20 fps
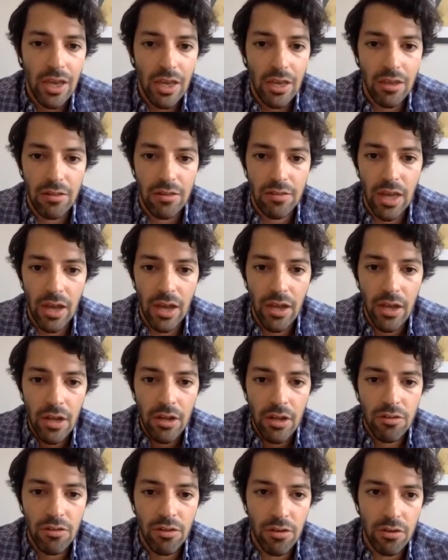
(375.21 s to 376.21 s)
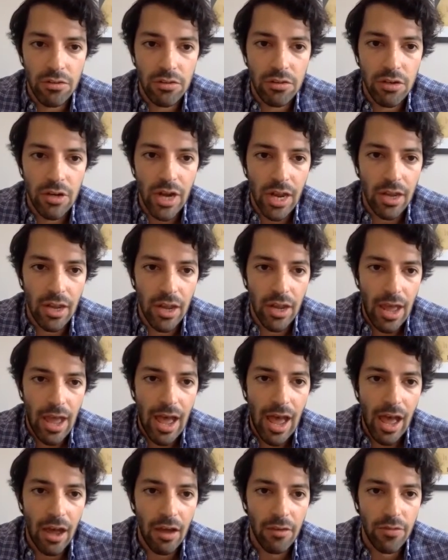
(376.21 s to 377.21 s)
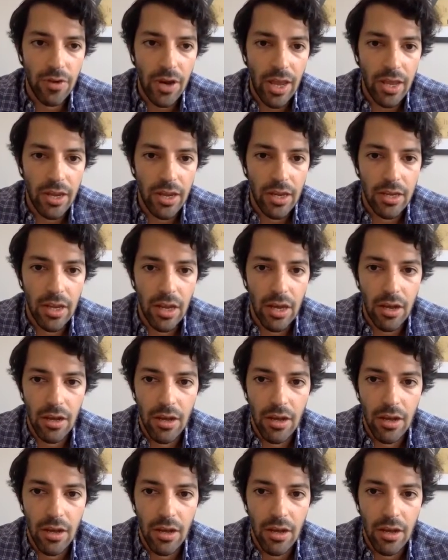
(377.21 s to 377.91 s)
is to like have like